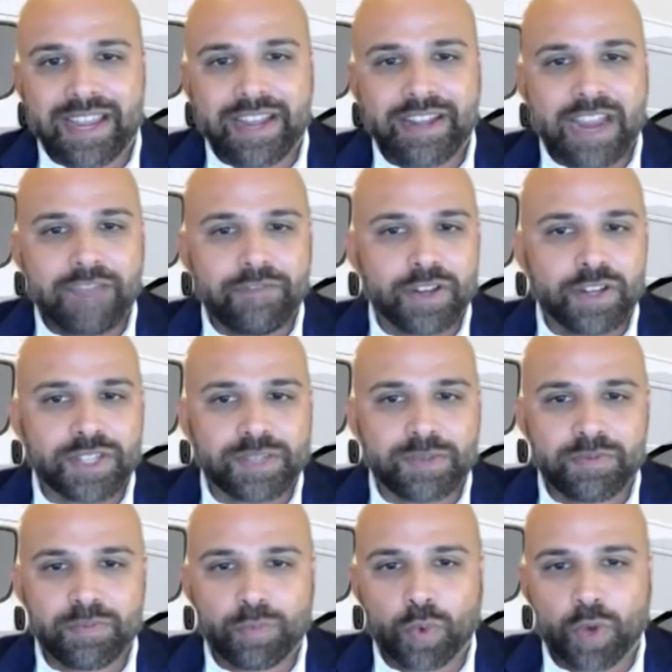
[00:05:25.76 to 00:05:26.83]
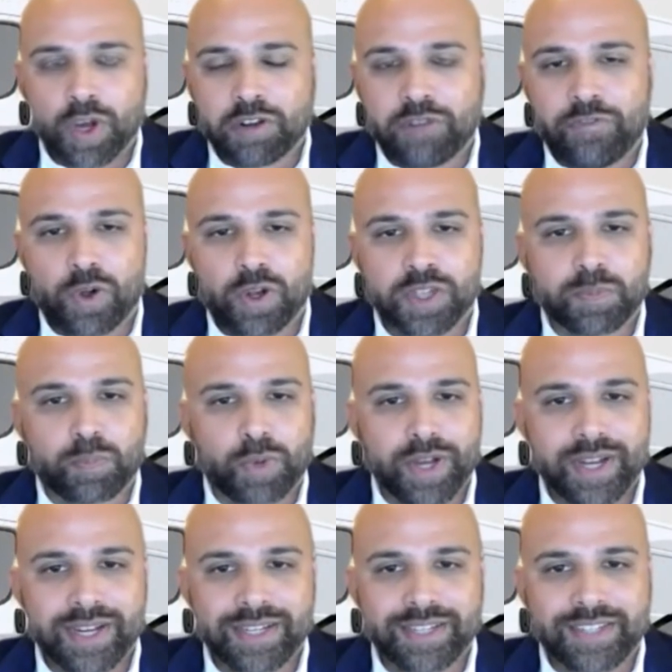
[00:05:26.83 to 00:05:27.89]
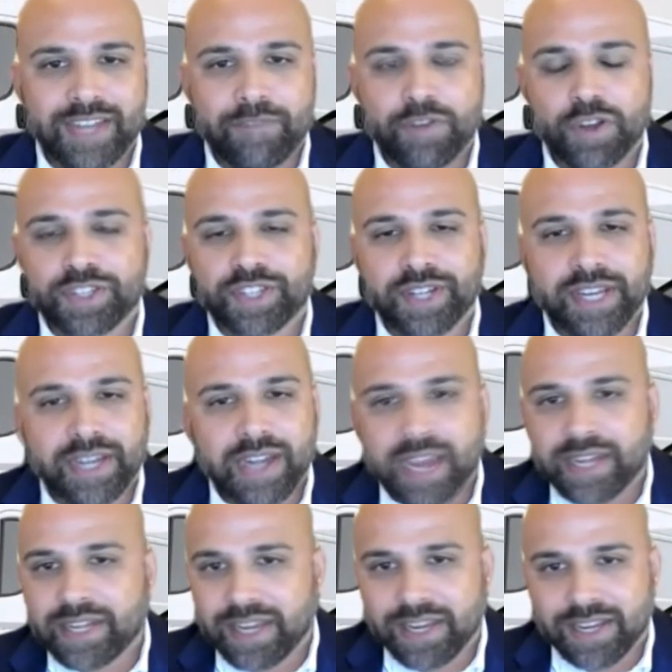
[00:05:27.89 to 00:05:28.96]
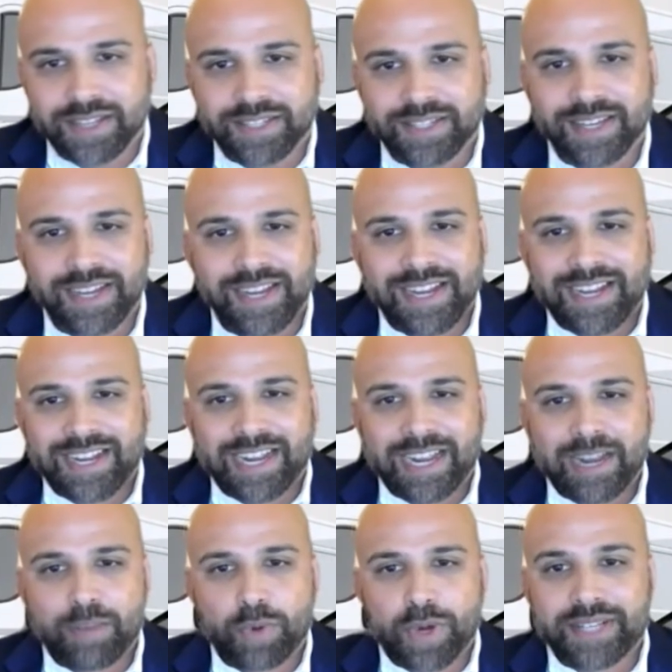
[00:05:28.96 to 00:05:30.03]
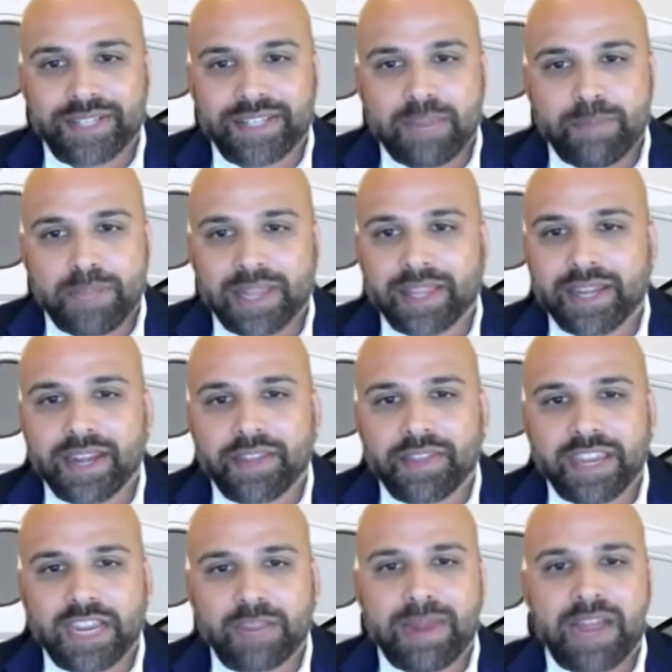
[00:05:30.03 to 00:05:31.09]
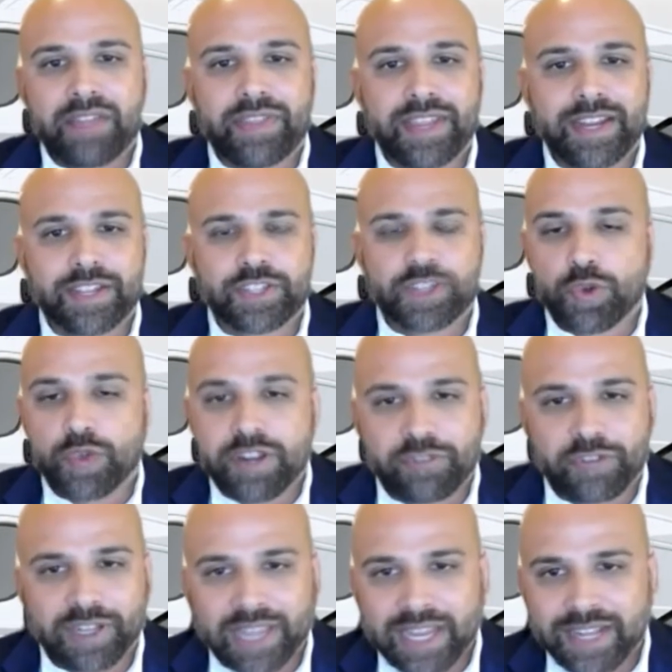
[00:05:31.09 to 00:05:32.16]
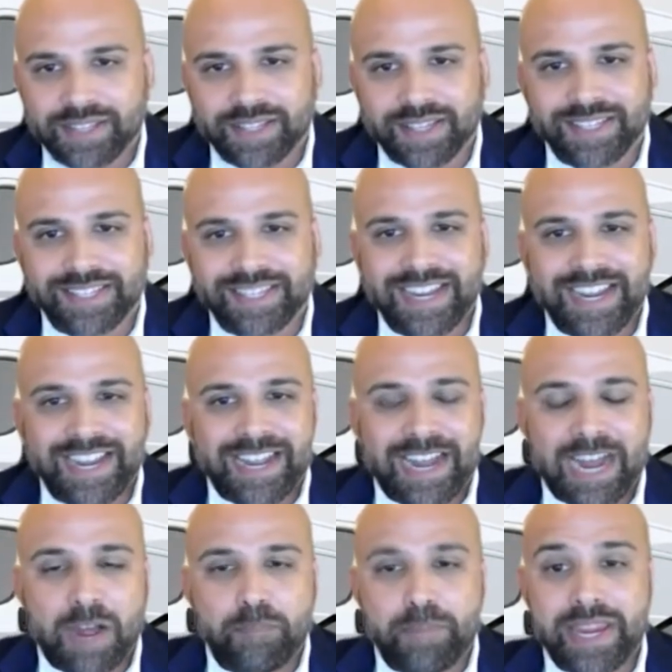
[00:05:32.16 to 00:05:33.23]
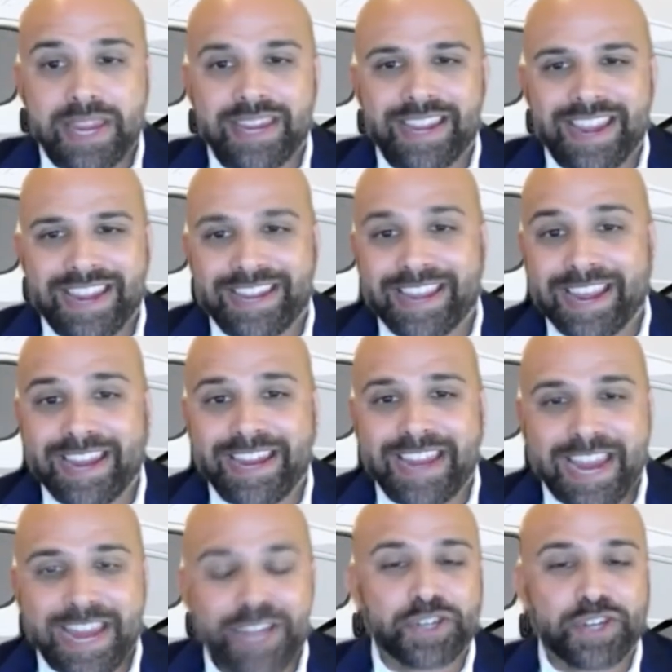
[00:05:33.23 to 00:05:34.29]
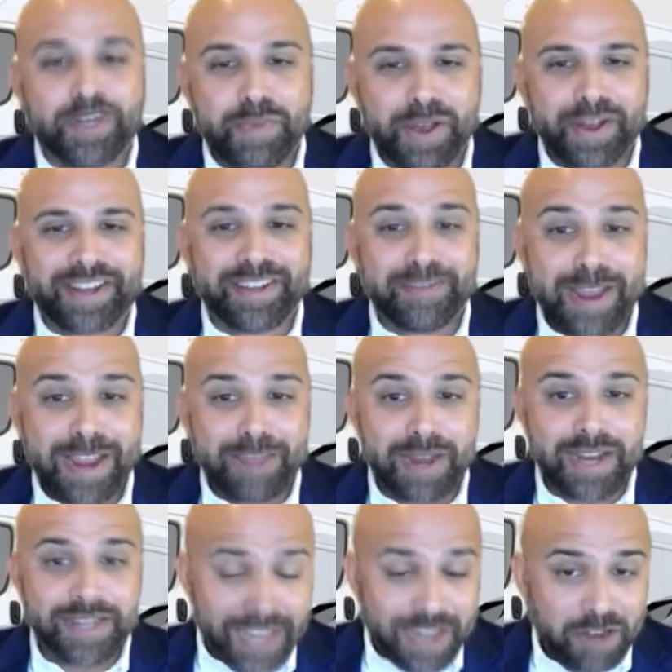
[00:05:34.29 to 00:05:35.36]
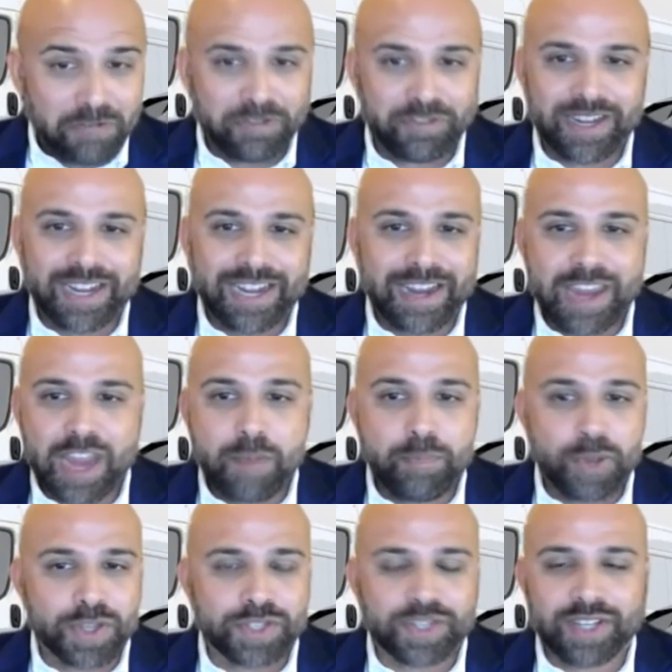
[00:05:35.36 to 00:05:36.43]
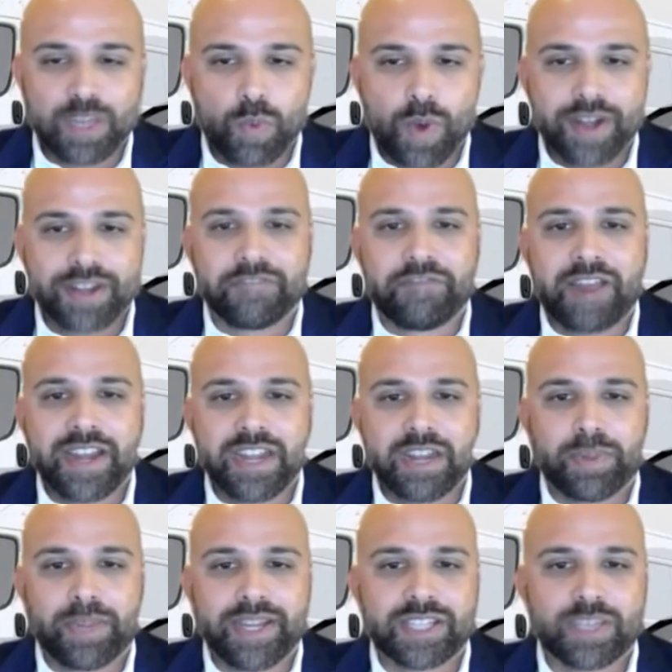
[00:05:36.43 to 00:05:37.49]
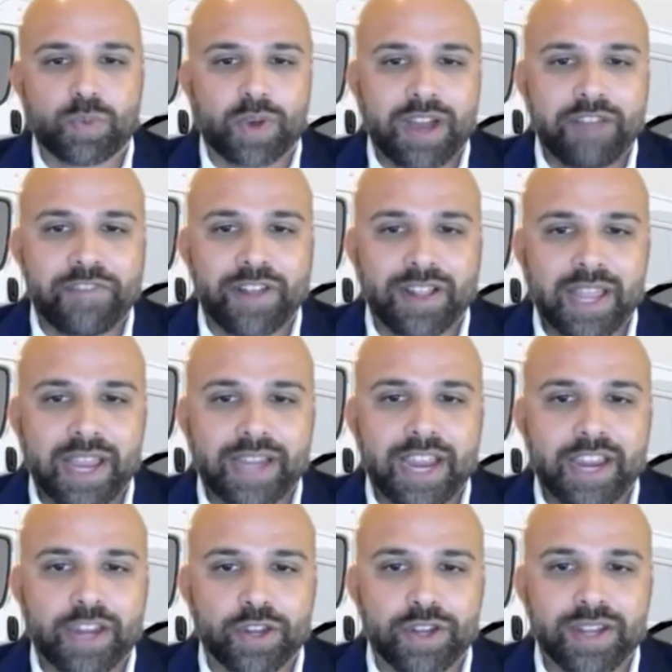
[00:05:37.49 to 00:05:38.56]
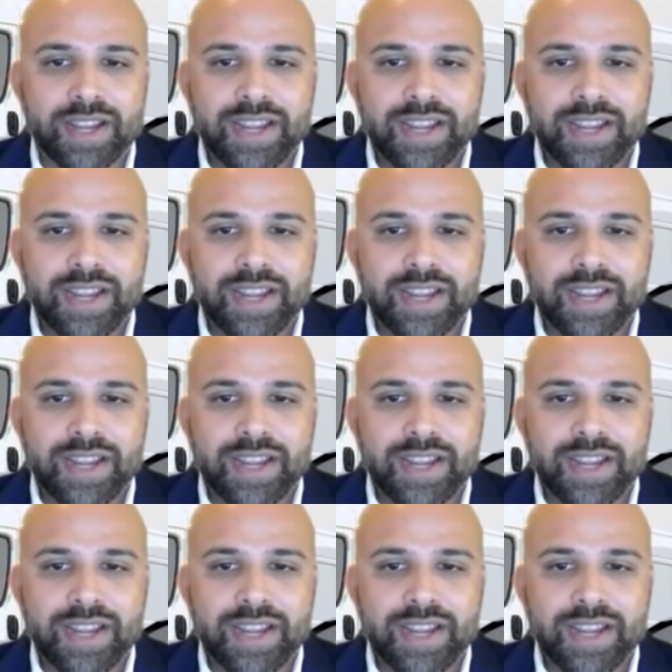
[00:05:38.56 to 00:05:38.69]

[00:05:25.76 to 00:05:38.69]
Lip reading: a diverse workforce brings diversity in ideas. It brings the ability to think about things through different lenses. Being a gay Asian American man myself, I personally wanted to find a place where I felt like I could,